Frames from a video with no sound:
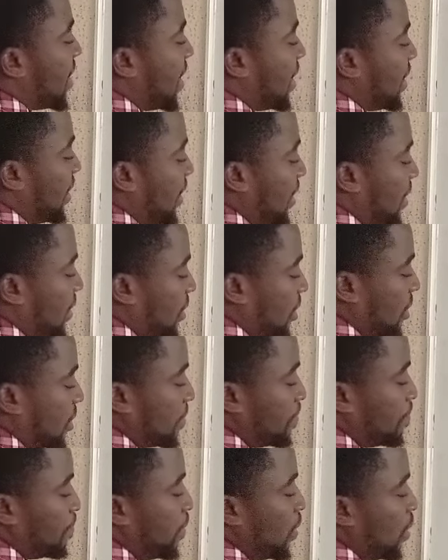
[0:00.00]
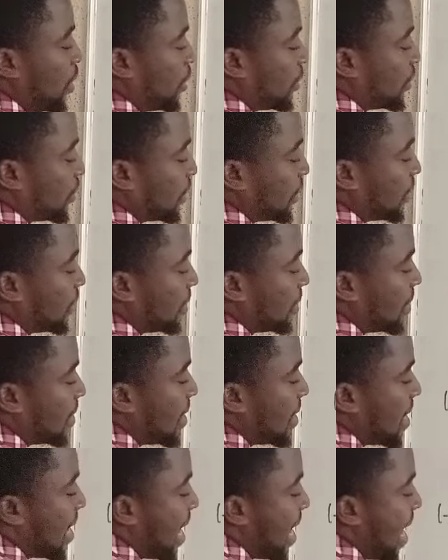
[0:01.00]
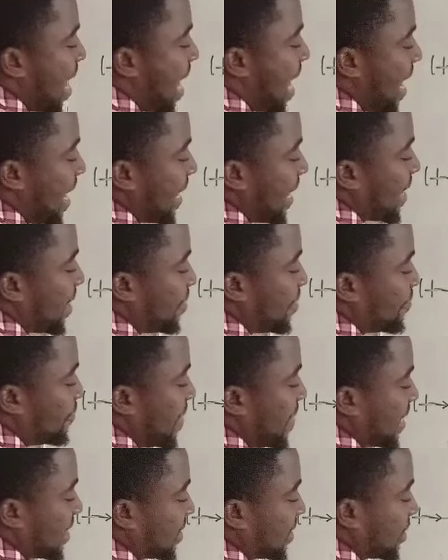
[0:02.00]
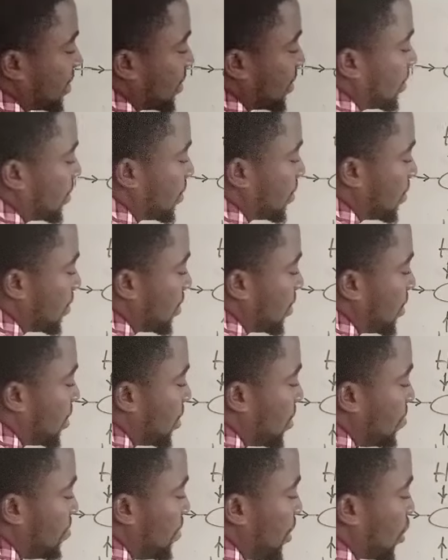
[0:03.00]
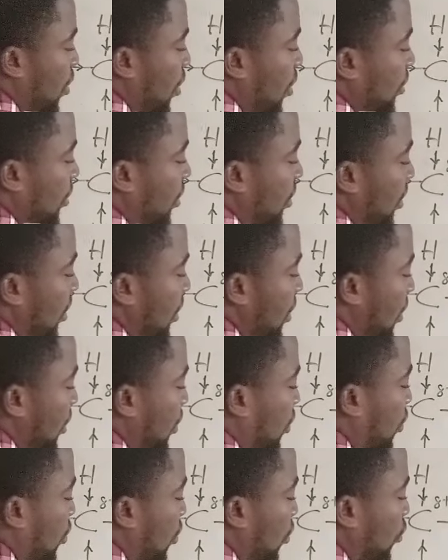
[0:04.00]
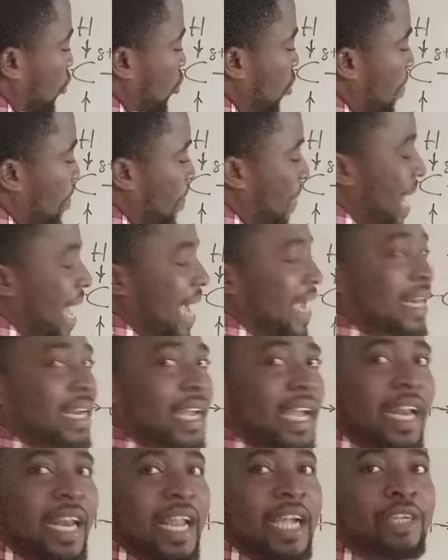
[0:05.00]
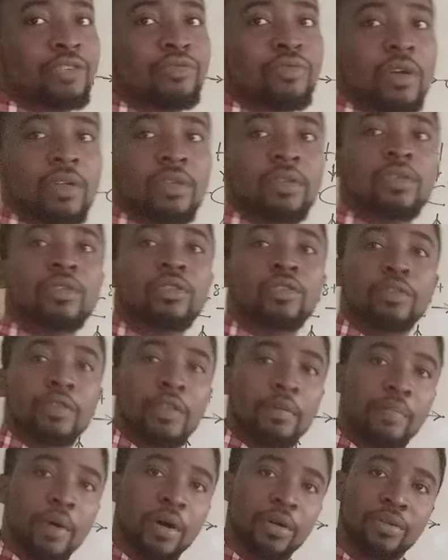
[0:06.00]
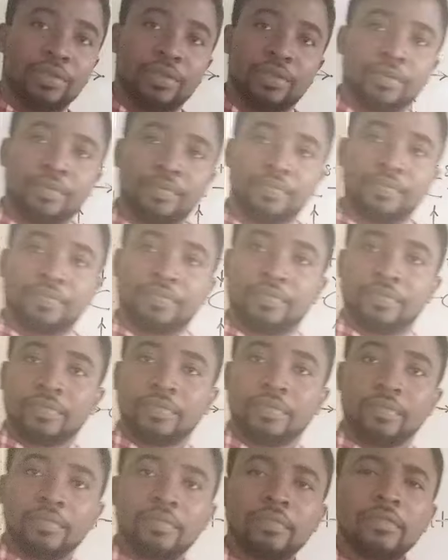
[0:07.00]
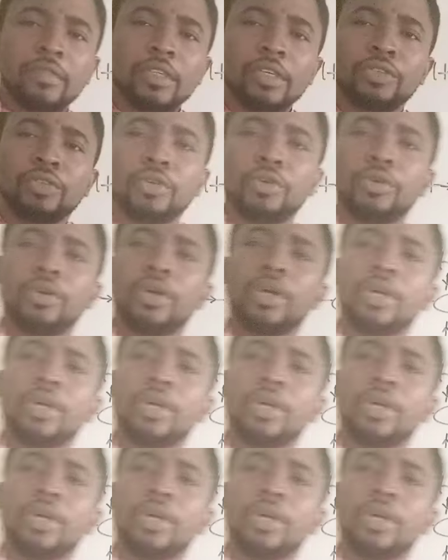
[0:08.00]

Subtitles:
here is plus I effect, because it's supplying electron to the bond. So